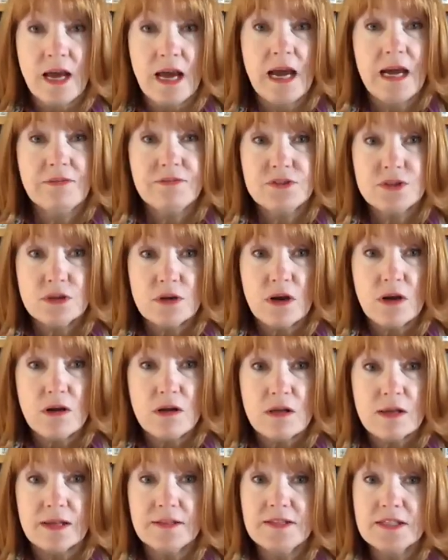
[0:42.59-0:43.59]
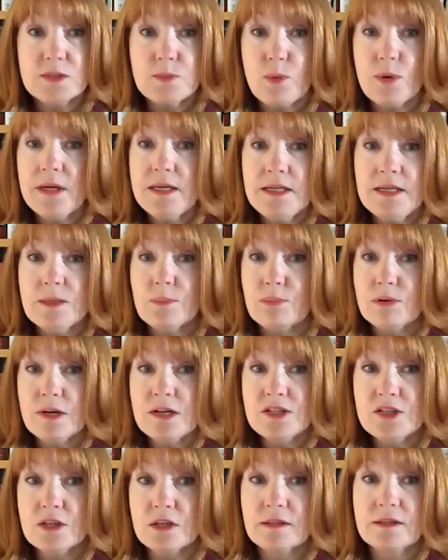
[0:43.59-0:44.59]
After all, at this point in the
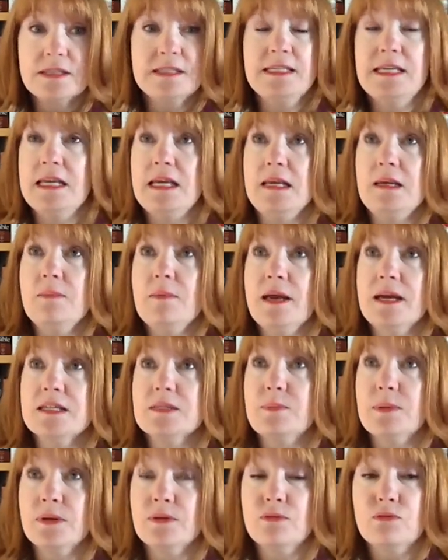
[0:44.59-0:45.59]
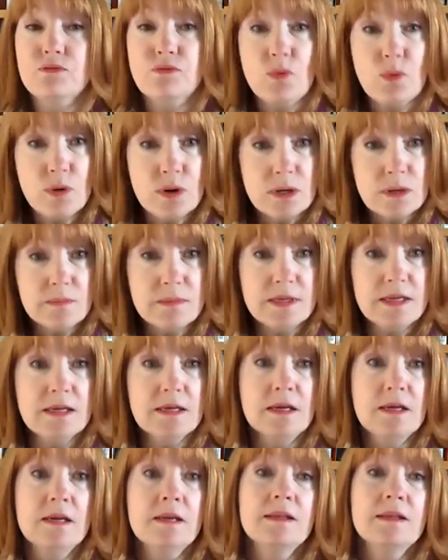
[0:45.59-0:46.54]
project, the team has been formed,